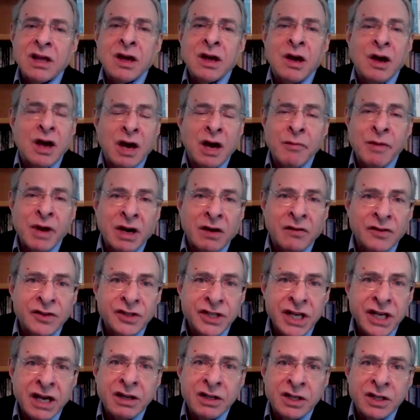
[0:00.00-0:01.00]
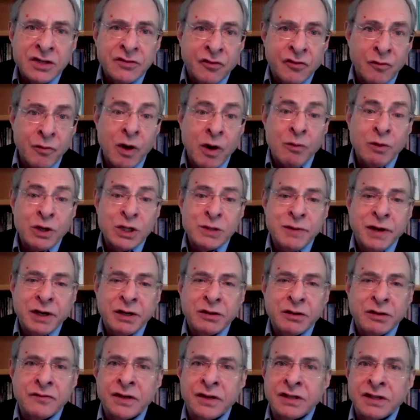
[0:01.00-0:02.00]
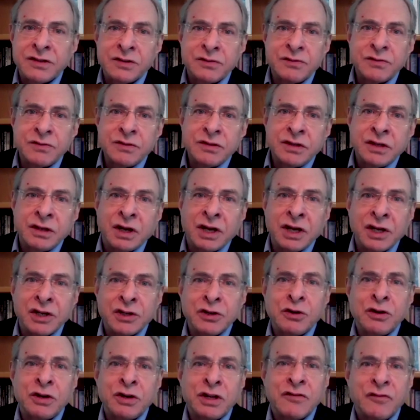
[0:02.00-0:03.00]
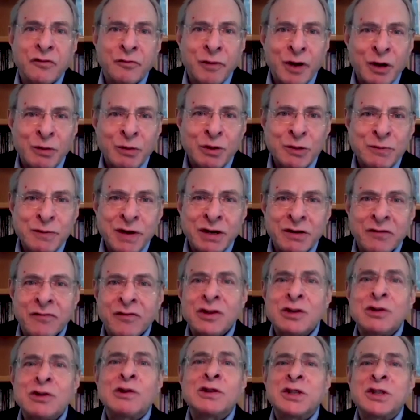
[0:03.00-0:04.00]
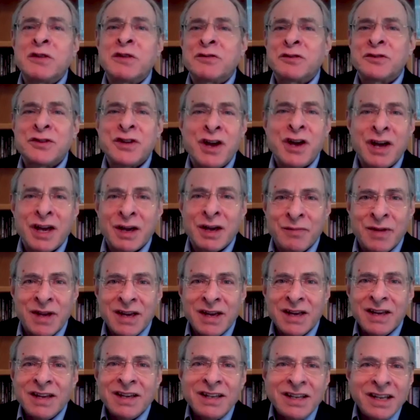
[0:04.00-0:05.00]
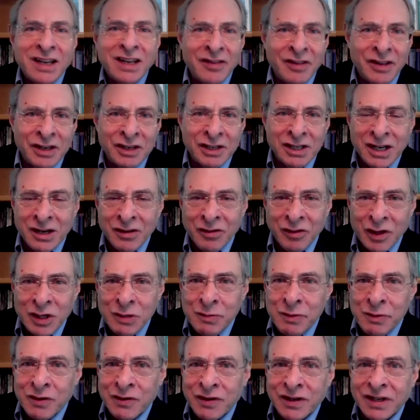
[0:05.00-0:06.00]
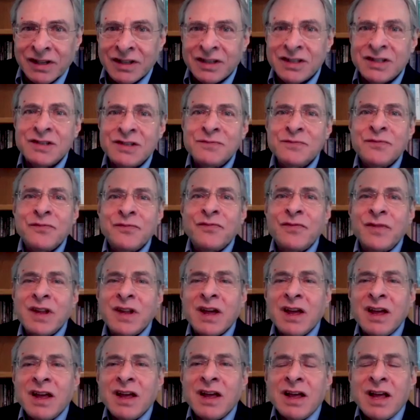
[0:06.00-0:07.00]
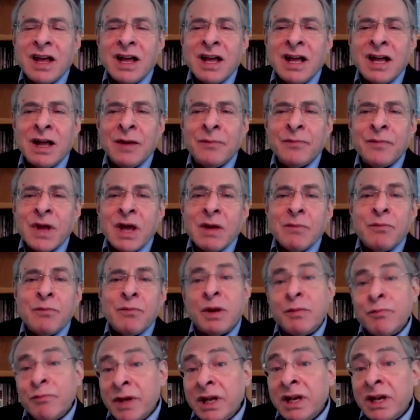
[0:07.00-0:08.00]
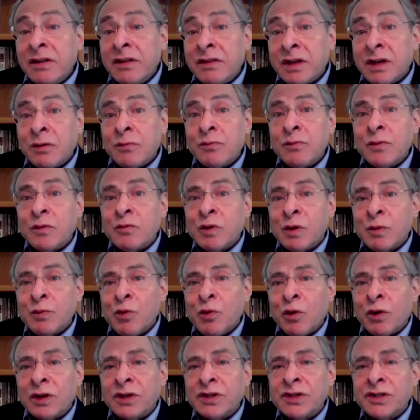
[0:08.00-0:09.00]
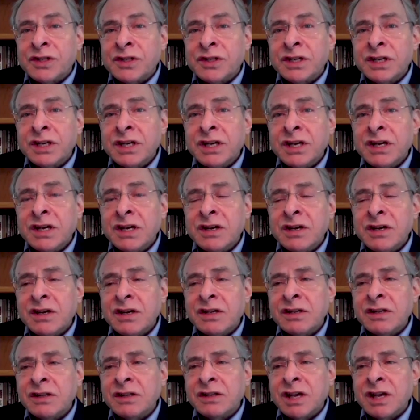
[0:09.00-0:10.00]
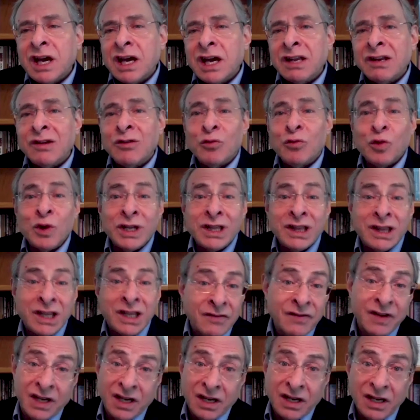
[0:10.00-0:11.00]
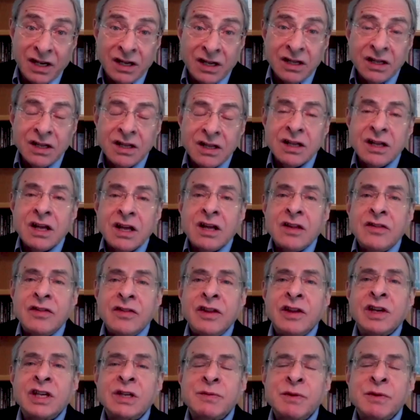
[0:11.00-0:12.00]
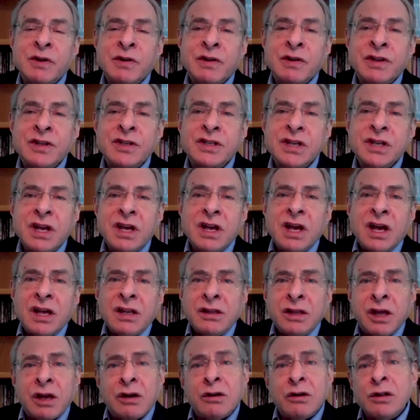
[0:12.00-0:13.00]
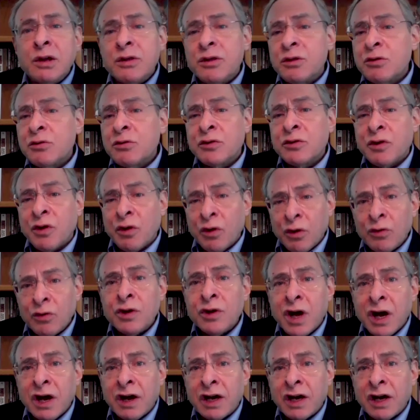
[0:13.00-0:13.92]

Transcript: uh, I mean, our seconds from our perspective, and it's you know, eternity from their perspective. There's no sense of time in the near-death experience. Um, but many of them report seeing and reliving the experience not only through their own